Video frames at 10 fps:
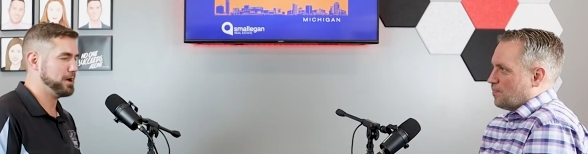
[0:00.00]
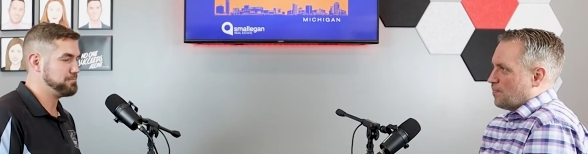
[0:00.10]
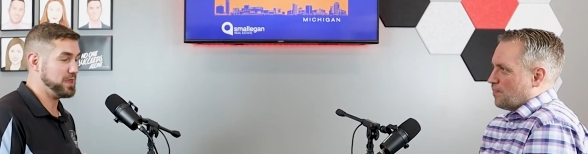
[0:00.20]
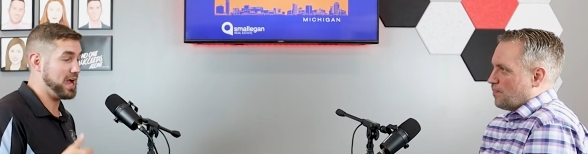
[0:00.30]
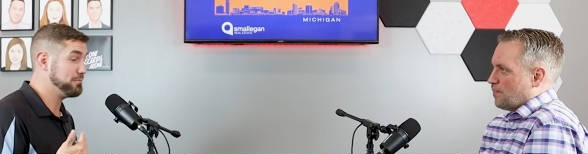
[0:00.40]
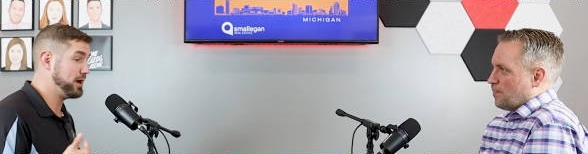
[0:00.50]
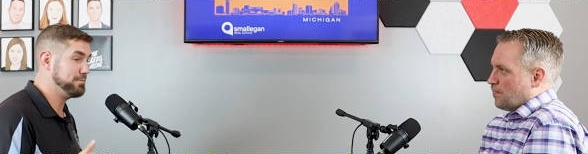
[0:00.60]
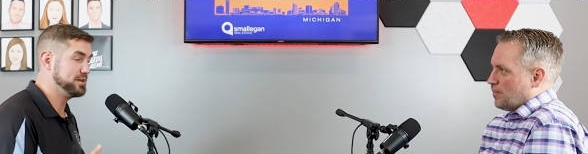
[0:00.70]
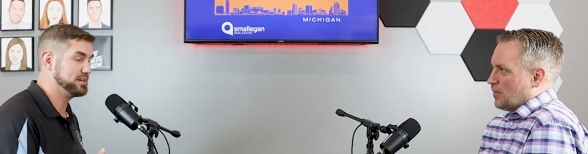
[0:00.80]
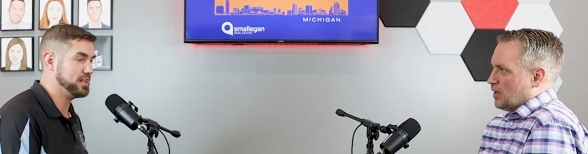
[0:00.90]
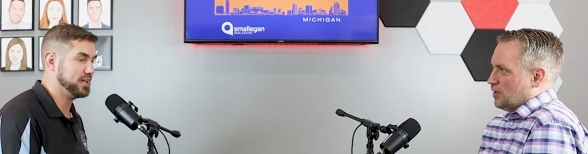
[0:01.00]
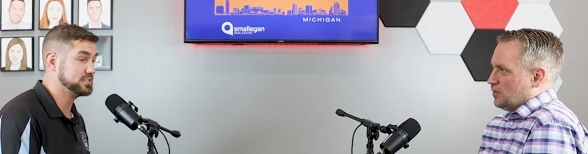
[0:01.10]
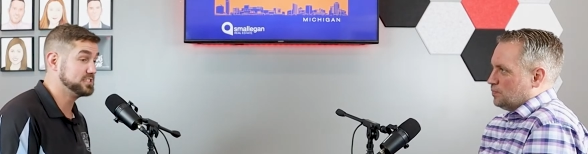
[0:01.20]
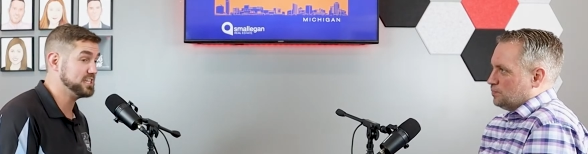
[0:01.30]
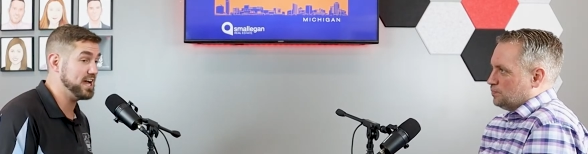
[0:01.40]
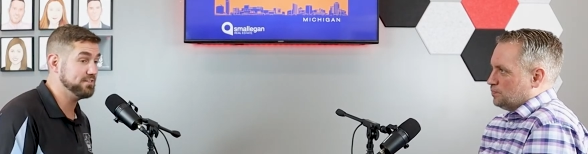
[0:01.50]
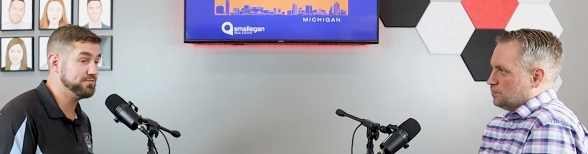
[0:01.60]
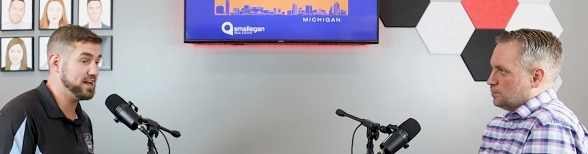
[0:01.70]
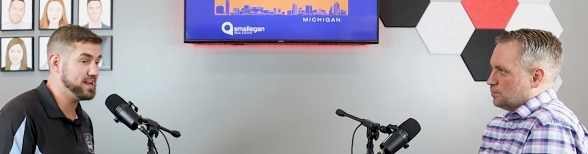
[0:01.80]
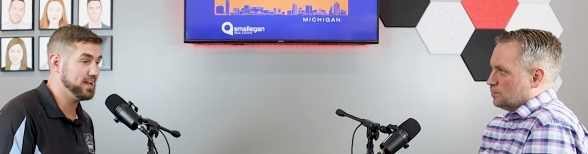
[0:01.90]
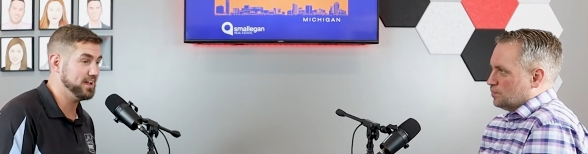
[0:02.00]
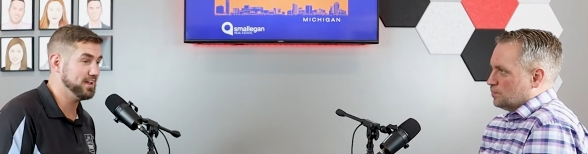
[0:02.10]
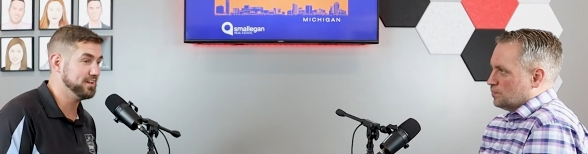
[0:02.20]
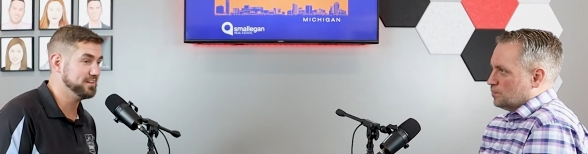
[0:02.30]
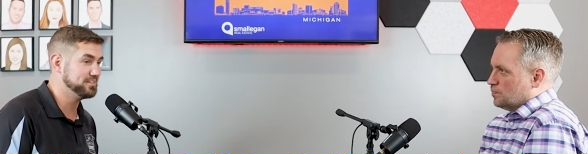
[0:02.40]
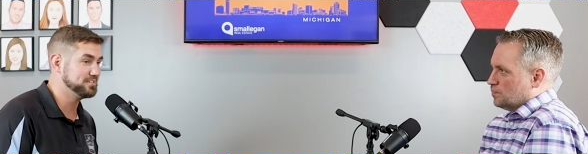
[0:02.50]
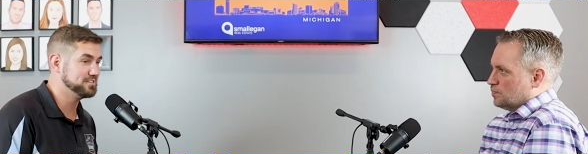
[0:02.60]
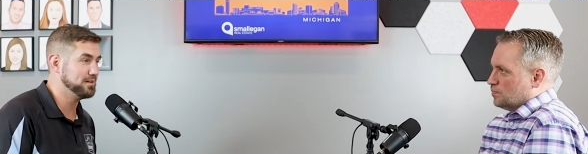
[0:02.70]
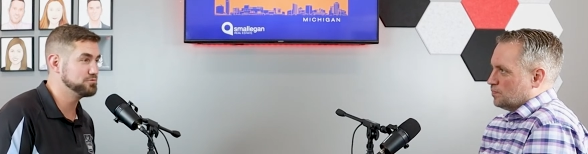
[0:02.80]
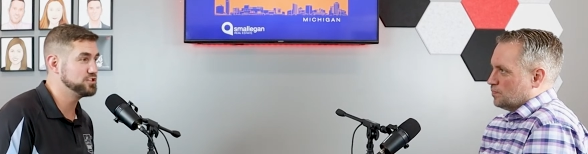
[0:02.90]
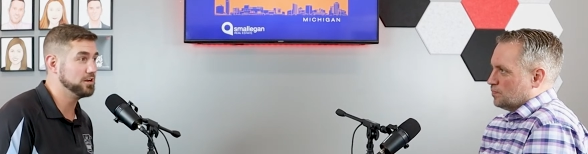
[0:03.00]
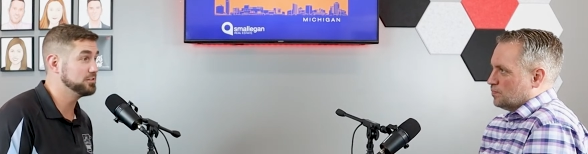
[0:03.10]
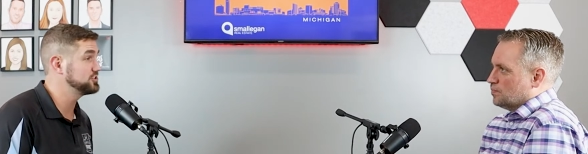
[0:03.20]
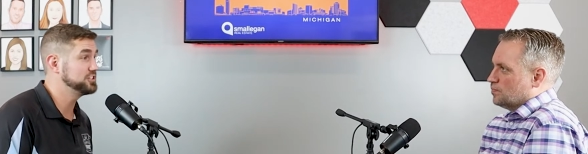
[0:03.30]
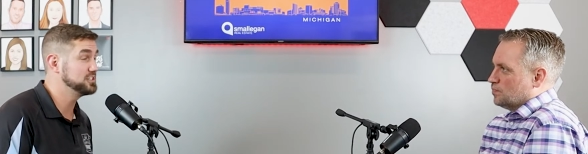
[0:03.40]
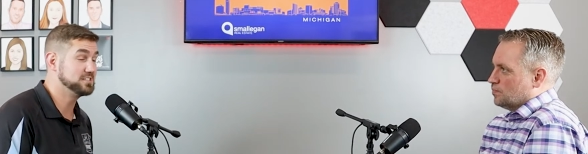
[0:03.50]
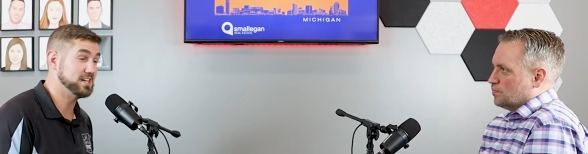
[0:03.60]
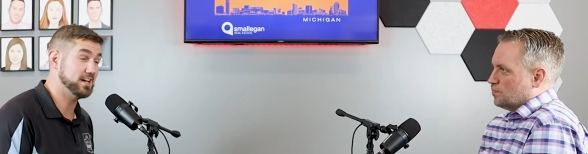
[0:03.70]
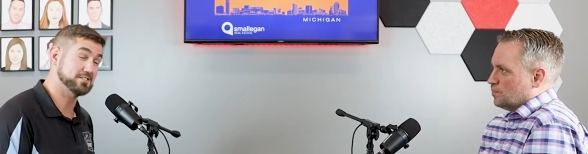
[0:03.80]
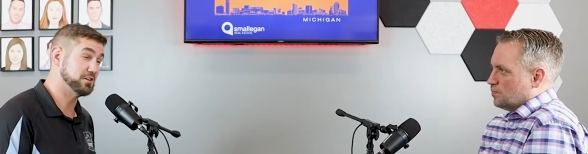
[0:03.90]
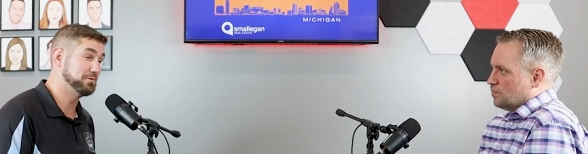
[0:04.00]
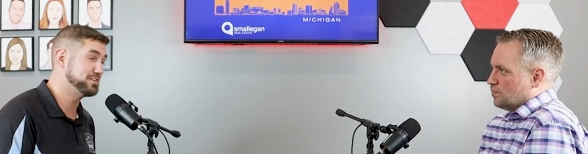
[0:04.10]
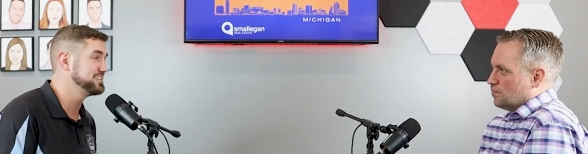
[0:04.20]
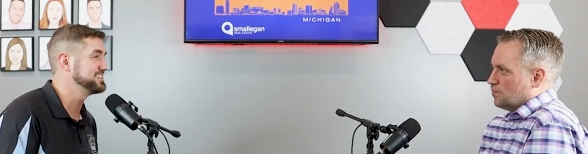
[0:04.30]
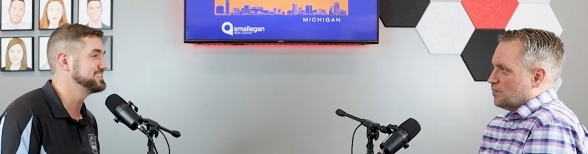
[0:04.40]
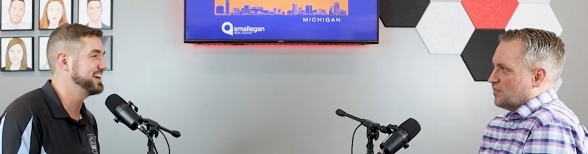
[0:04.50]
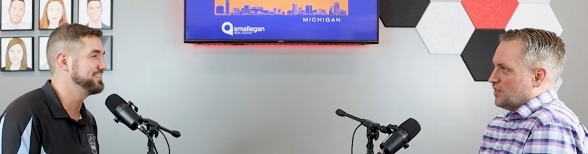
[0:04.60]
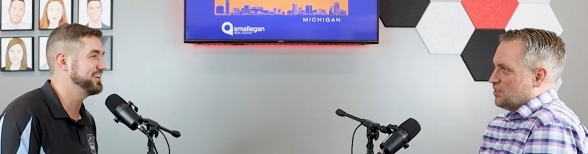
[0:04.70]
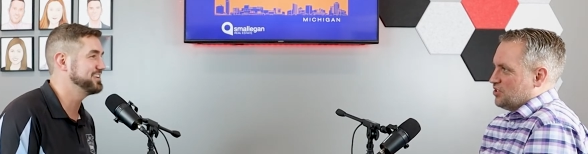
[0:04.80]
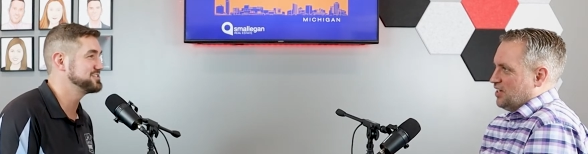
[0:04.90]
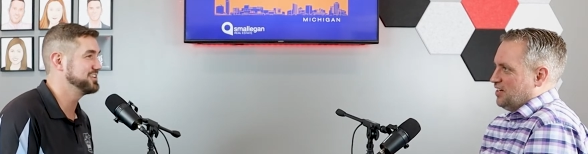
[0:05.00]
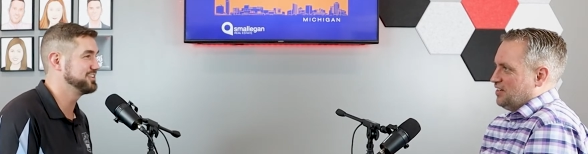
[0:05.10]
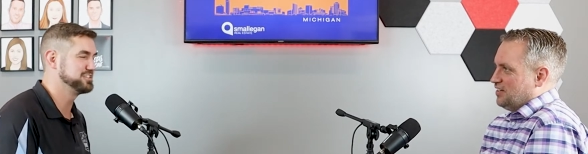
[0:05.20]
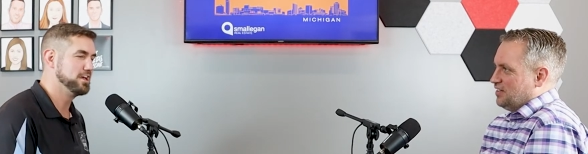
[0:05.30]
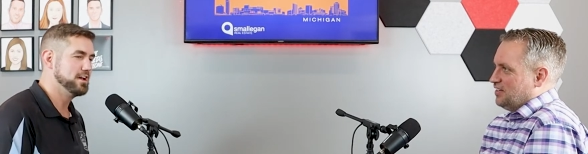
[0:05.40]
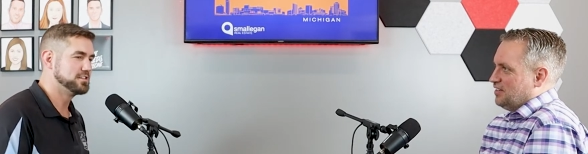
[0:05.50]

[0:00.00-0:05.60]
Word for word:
Speaker 1: but I'm, I'm into like sci-fi type shows. She is not so much into sci-fi sure. shows.